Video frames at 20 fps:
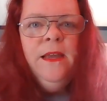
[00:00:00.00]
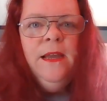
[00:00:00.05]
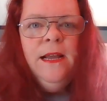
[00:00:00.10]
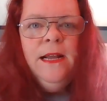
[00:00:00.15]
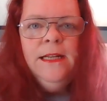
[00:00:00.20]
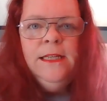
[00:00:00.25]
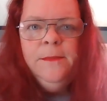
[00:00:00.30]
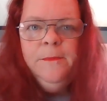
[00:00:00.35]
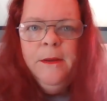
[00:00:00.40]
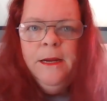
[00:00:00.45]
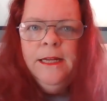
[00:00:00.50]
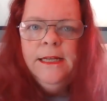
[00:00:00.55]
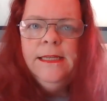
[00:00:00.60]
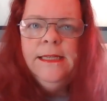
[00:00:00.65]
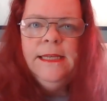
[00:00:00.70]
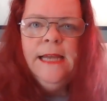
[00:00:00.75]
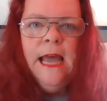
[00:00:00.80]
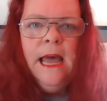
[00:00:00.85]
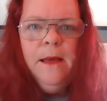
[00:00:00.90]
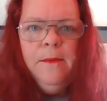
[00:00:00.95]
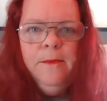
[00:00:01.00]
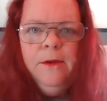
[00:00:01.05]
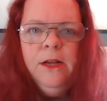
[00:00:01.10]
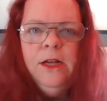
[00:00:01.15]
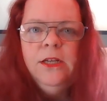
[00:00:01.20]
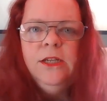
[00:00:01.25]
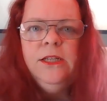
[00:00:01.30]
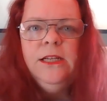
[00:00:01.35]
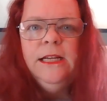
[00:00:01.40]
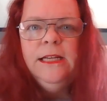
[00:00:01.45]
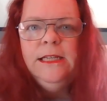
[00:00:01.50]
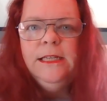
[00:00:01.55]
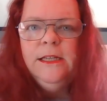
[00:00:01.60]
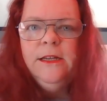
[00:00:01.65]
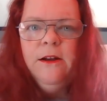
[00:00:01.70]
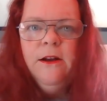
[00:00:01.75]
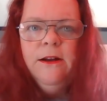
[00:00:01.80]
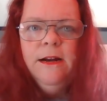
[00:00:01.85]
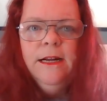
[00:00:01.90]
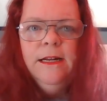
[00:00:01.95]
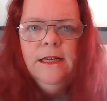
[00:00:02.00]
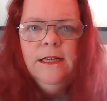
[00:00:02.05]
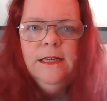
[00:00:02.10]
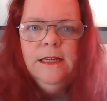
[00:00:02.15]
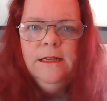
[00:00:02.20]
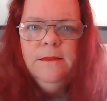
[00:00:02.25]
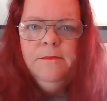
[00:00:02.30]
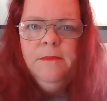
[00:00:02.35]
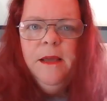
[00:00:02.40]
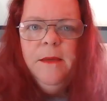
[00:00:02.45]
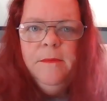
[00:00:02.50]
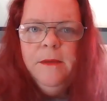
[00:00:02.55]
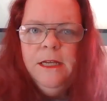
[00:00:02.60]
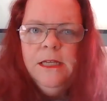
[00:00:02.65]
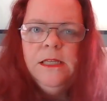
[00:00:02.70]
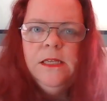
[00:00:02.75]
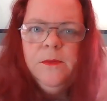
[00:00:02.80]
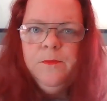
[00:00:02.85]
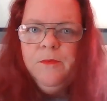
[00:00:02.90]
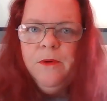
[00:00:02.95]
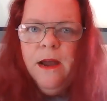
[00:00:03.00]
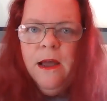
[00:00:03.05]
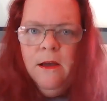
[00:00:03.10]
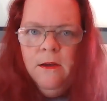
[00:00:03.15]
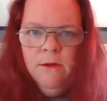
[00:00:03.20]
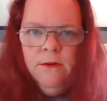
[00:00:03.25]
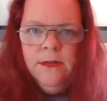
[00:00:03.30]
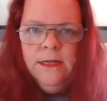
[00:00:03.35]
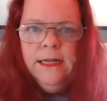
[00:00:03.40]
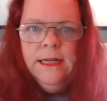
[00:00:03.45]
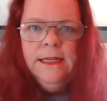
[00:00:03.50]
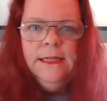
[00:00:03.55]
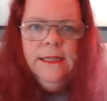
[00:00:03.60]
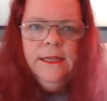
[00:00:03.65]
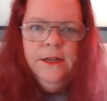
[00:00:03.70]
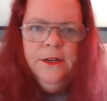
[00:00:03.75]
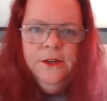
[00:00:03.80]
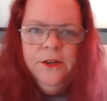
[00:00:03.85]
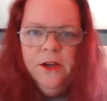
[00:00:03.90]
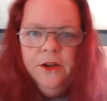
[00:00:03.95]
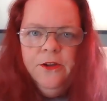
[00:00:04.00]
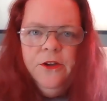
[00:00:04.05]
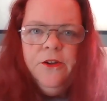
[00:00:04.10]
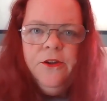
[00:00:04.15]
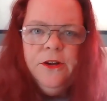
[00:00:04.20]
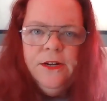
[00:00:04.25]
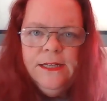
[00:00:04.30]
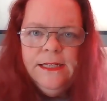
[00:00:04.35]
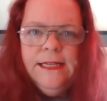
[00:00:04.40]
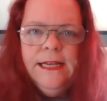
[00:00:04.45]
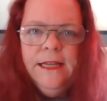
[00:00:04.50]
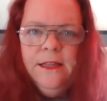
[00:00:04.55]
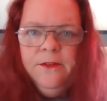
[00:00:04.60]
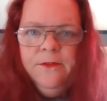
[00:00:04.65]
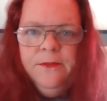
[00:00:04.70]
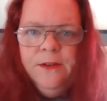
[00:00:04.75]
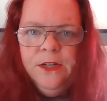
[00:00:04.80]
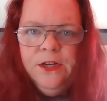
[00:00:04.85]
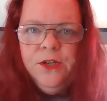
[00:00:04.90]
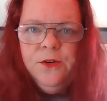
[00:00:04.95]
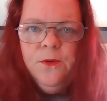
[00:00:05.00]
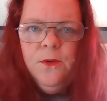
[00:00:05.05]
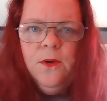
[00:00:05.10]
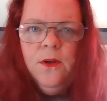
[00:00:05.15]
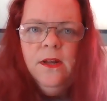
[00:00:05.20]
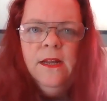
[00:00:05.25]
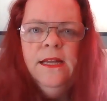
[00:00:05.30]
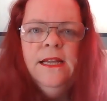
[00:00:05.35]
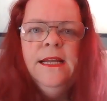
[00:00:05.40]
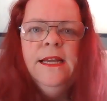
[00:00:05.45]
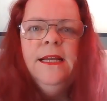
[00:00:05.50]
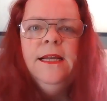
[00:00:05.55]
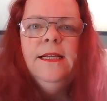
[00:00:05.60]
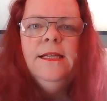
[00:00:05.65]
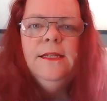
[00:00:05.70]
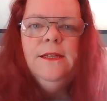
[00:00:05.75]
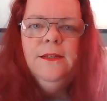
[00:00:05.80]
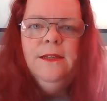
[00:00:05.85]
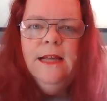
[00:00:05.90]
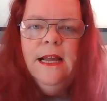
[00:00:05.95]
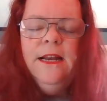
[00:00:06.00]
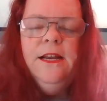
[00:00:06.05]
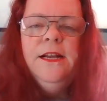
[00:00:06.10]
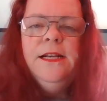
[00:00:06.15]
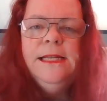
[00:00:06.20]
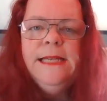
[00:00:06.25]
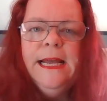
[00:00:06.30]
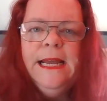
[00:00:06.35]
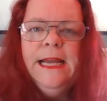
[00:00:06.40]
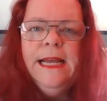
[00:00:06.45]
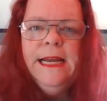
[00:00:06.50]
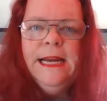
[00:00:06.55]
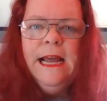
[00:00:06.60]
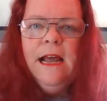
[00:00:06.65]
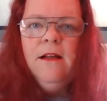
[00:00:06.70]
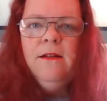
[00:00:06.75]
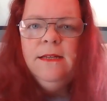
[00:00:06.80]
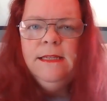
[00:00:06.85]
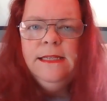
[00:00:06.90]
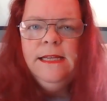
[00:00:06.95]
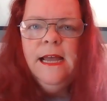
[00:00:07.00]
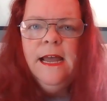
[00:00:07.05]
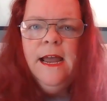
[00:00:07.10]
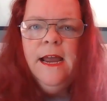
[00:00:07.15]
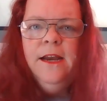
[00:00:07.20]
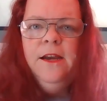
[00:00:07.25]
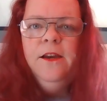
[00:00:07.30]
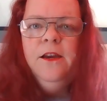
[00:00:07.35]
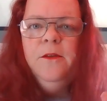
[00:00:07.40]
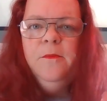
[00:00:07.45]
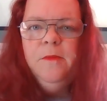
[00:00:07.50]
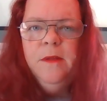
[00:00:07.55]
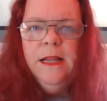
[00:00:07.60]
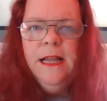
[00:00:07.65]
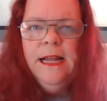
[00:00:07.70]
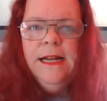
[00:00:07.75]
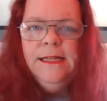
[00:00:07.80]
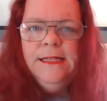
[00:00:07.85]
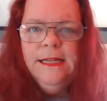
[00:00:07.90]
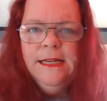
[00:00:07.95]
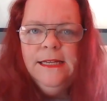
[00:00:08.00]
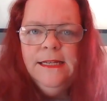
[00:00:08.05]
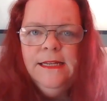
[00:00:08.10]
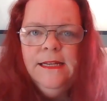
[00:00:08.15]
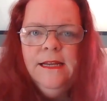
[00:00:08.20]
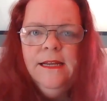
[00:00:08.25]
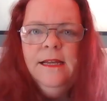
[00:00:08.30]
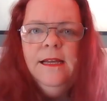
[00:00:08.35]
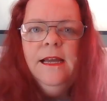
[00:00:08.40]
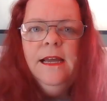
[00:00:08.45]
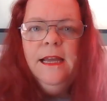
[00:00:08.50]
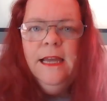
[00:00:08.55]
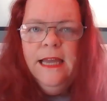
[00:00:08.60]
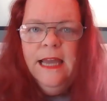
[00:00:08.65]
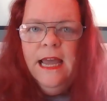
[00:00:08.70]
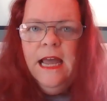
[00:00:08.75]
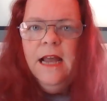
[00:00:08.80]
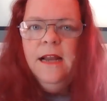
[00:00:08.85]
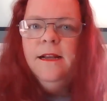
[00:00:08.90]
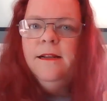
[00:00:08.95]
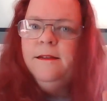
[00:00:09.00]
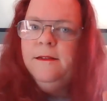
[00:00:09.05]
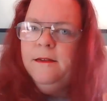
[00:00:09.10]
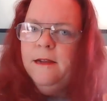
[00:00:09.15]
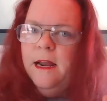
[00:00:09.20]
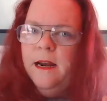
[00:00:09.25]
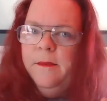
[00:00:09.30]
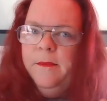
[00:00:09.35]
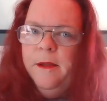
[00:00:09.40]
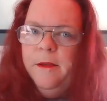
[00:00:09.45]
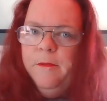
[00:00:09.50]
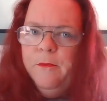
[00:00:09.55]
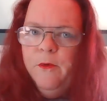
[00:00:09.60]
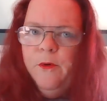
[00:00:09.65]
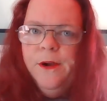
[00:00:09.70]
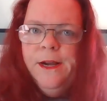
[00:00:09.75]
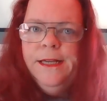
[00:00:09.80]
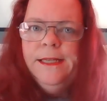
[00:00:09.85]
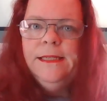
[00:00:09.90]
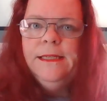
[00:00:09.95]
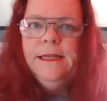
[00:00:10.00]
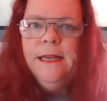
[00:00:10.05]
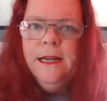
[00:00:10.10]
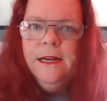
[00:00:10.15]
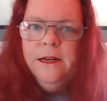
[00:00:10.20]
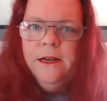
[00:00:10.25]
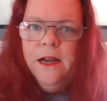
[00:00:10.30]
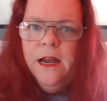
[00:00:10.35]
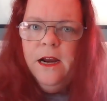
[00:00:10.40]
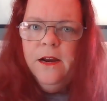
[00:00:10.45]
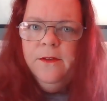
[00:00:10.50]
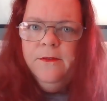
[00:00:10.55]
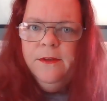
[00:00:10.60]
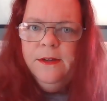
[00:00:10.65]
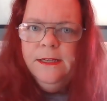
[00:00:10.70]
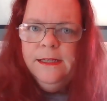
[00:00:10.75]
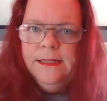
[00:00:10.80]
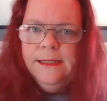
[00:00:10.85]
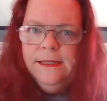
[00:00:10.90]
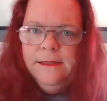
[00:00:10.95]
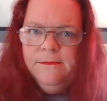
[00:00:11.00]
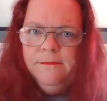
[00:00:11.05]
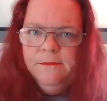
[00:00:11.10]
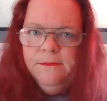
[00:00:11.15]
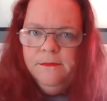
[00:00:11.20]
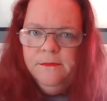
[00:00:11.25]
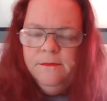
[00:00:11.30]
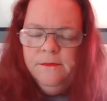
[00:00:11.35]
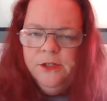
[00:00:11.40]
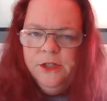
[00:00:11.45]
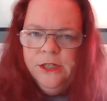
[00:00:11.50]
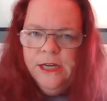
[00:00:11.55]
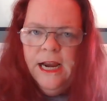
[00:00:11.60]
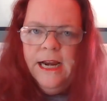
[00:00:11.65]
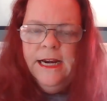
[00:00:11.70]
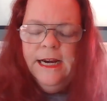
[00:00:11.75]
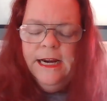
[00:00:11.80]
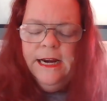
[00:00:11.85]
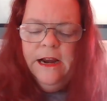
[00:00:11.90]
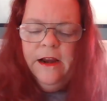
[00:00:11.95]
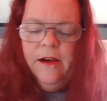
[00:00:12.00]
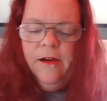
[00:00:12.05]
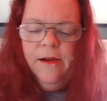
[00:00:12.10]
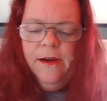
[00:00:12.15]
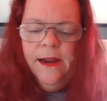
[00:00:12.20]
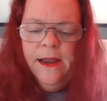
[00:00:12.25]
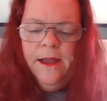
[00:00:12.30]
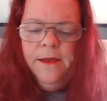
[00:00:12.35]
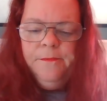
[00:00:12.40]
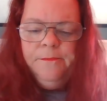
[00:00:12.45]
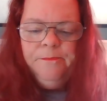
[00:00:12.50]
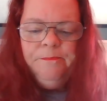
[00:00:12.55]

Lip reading: It's been established. It's starting to maybe sprout. It's, you can see the visual. So then you take it outside and you plant it. Again, got to be moist and kind of a shaded area.